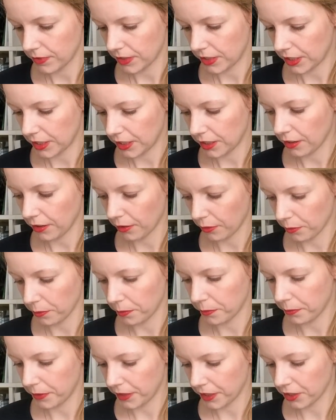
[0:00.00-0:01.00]
Another
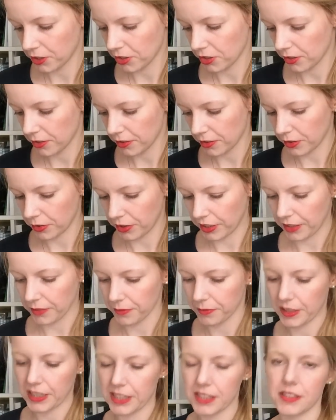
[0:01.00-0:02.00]
picture. Oh yeah,
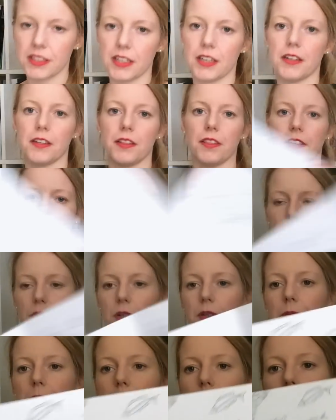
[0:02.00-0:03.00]
I started this
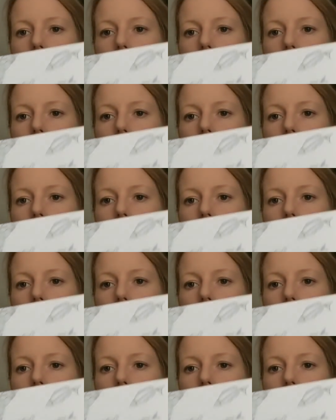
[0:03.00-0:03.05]
one.